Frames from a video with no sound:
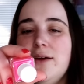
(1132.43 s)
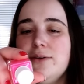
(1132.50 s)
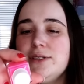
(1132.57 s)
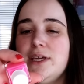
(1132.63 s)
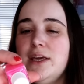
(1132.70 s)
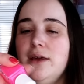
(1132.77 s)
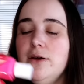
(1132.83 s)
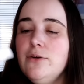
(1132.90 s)
that
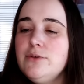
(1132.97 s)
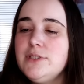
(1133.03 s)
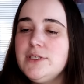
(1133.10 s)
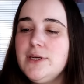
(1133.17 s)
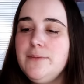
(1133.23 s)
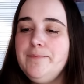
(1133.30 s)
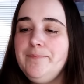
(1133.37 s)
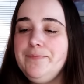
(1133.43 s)
was
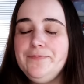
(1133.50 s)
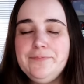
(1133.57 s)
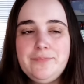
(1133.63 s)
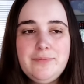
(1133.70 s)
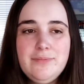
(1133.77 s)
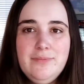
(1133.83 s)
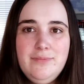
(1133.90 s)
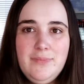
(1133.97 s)
cute.
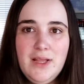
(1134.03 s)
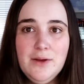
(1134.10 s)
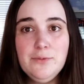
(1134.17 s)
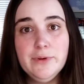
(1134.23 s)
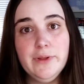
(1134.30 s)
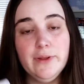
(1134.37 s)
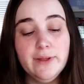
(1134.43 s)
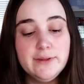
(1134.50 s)

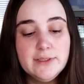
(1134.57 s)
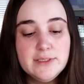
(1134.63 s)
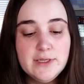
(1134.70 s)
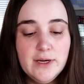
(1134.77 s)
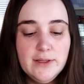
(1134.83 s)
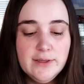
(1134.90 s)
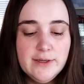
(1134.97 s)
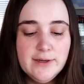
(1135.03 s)
Really like this
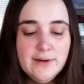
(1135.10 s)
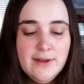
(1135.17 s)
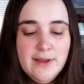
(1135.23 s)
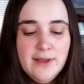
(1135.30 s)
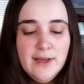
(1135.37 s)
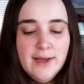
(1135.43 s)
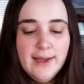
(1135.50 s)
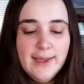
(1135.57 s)
color.
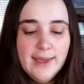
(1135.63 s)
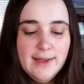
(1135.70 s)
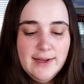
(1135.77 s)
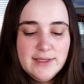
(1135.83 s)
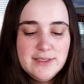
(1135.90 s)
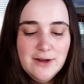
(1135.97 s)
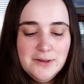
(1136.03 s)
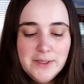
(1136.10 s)
Again,
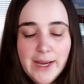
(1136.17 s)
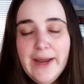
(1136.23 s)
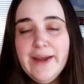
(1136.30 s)
it's called